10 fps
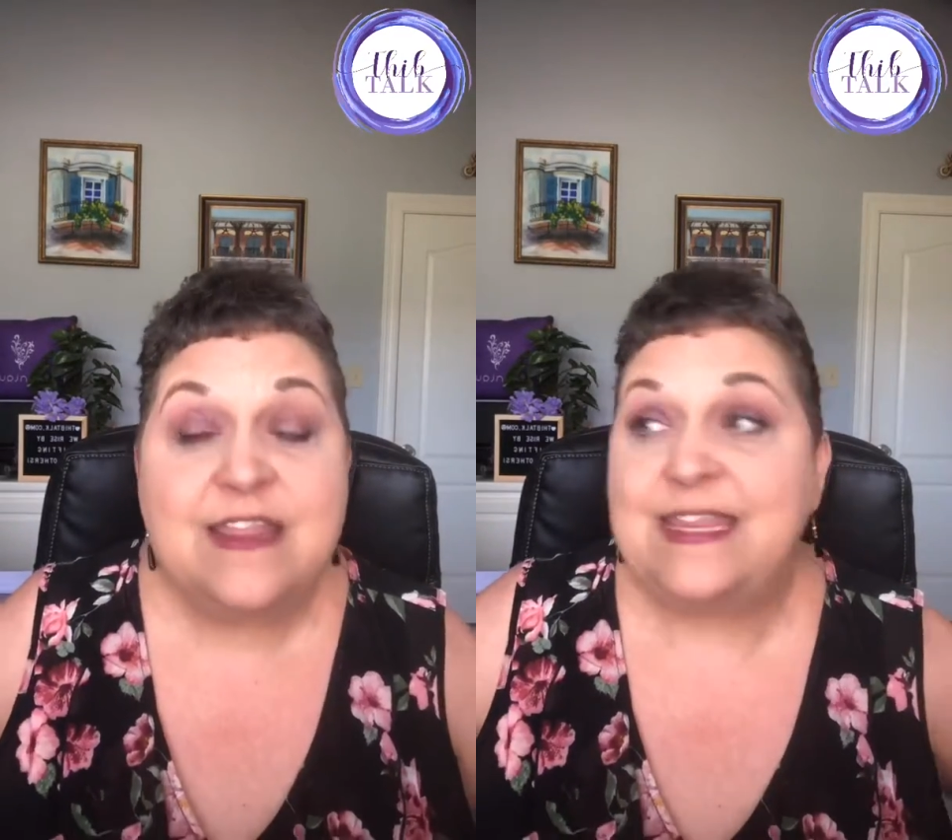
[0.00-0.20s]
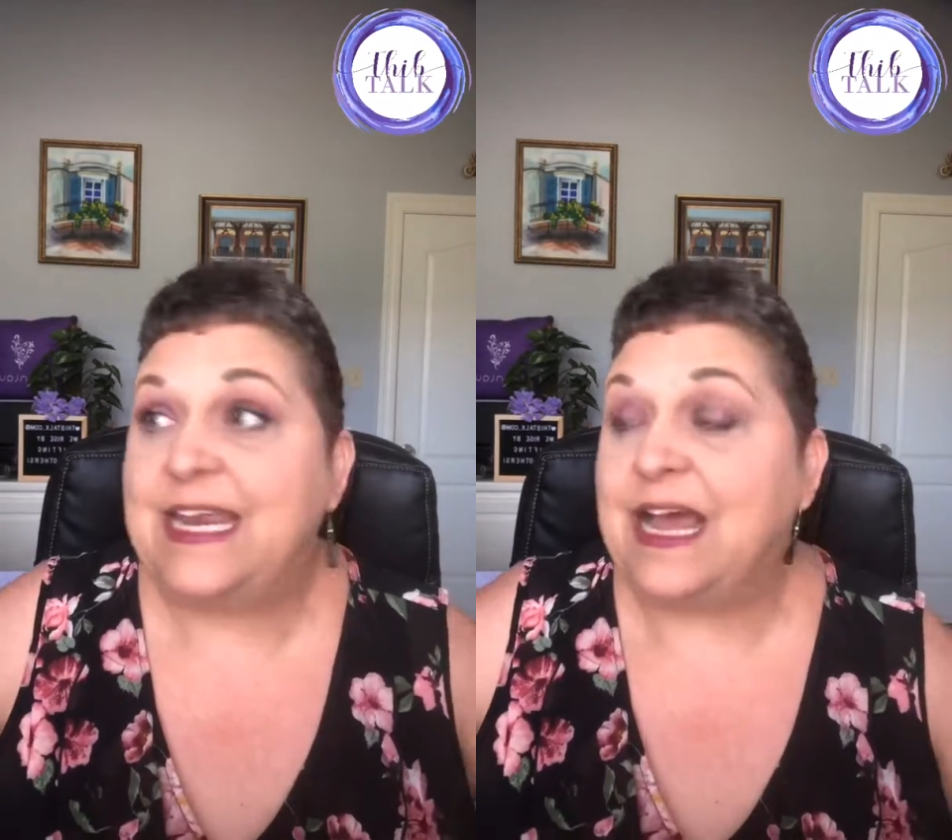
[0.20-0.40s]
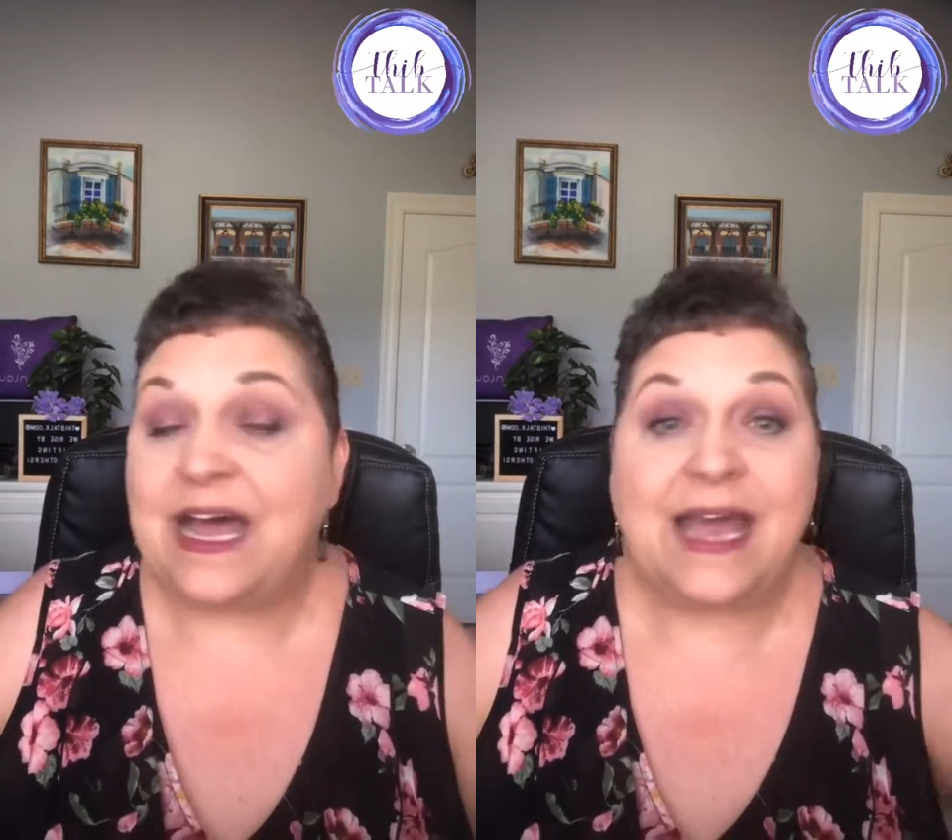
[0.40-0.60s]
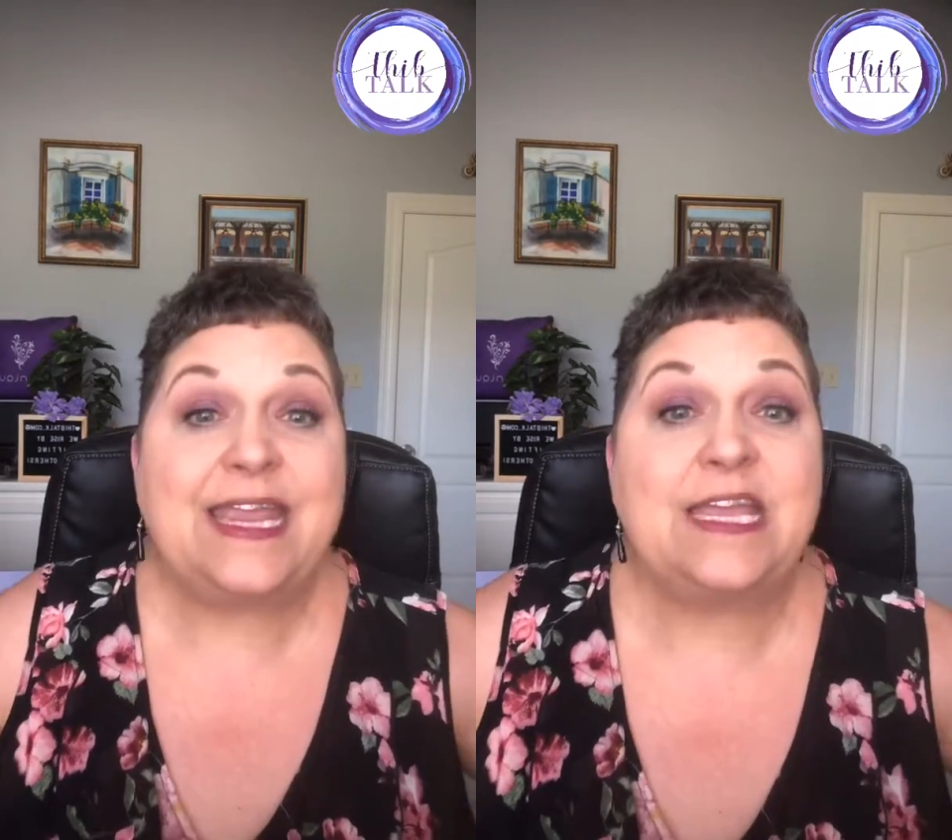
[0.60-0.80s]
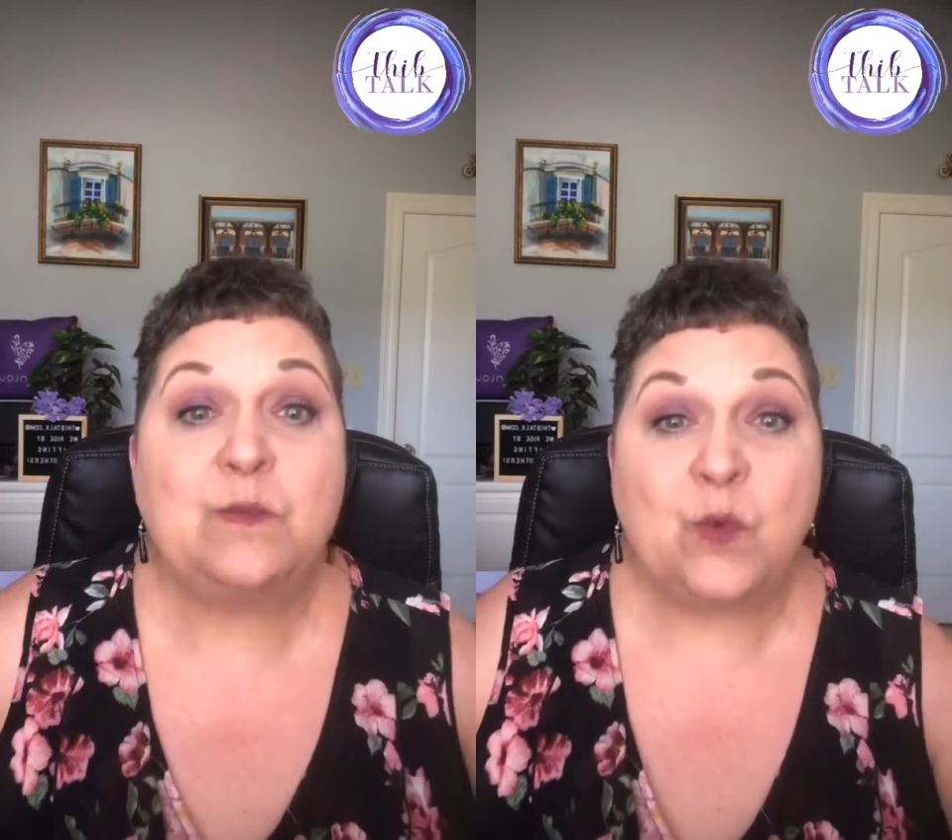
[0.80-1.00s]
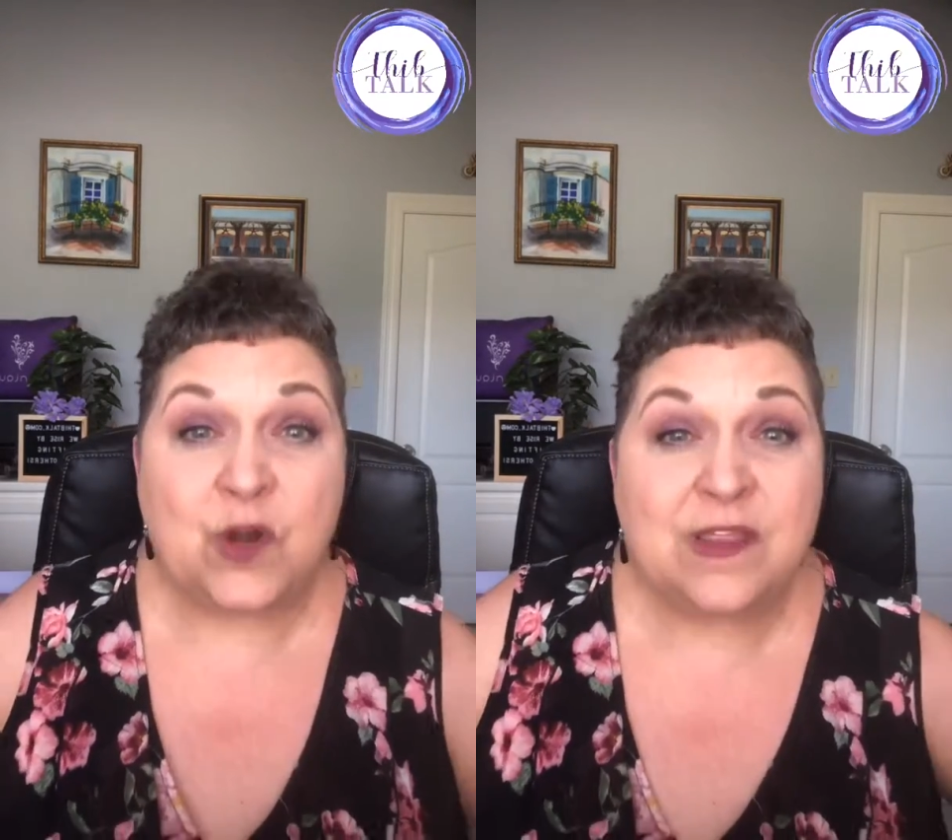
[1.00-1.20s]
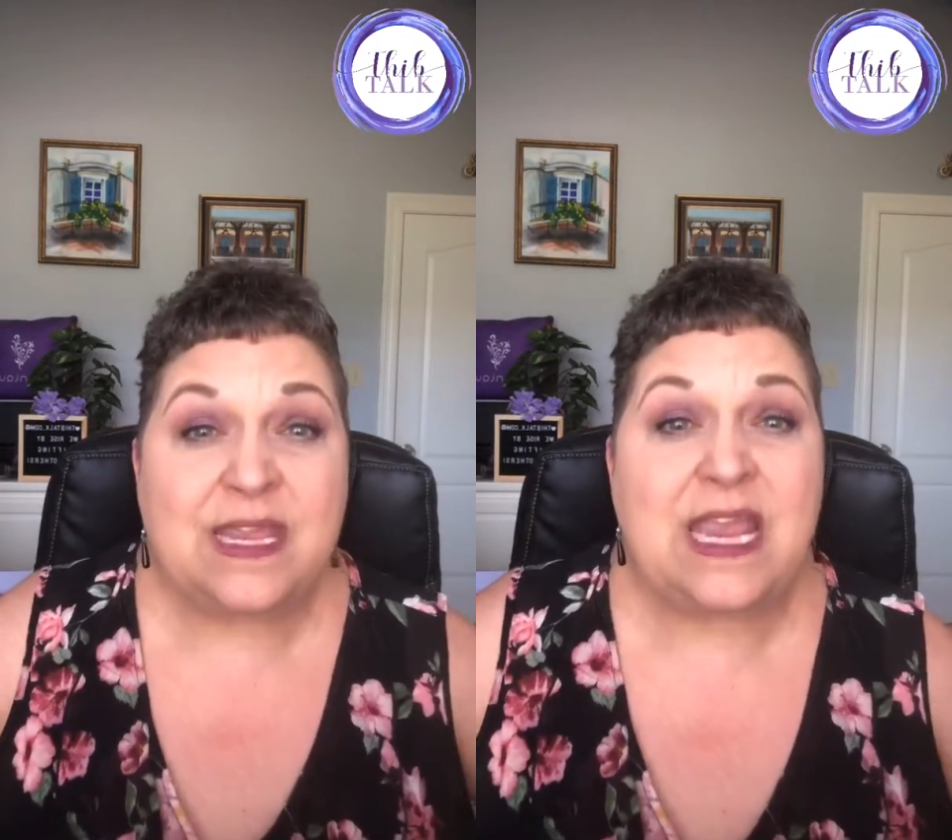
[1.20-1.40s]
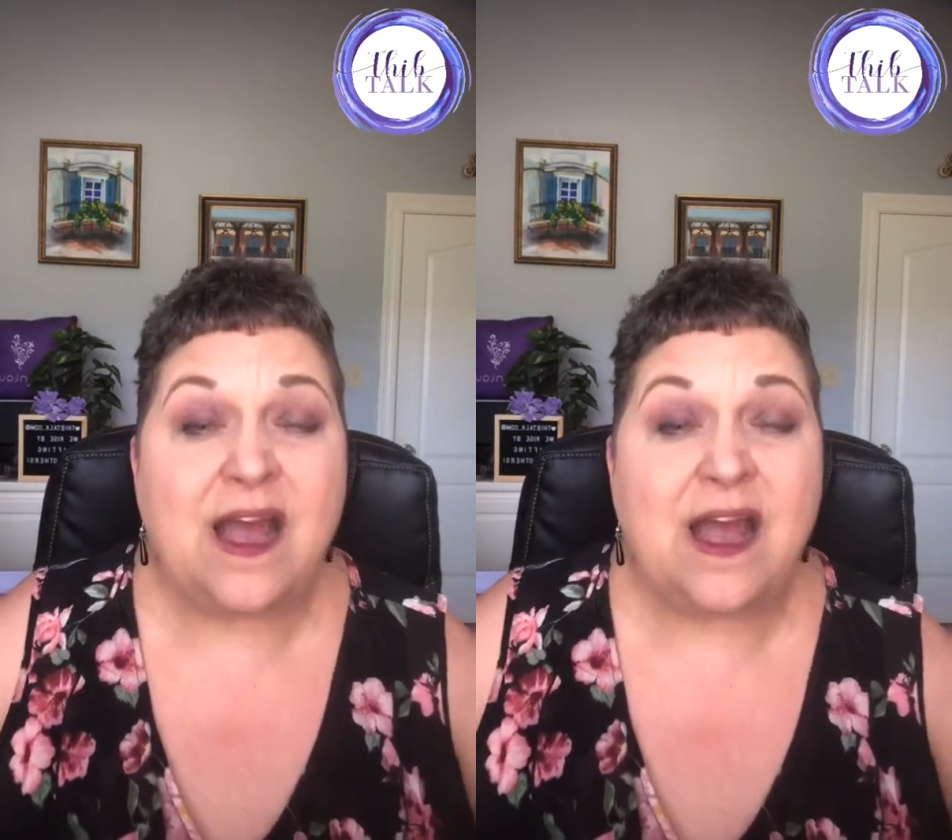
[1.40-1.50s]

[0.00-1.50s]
that I am worthy,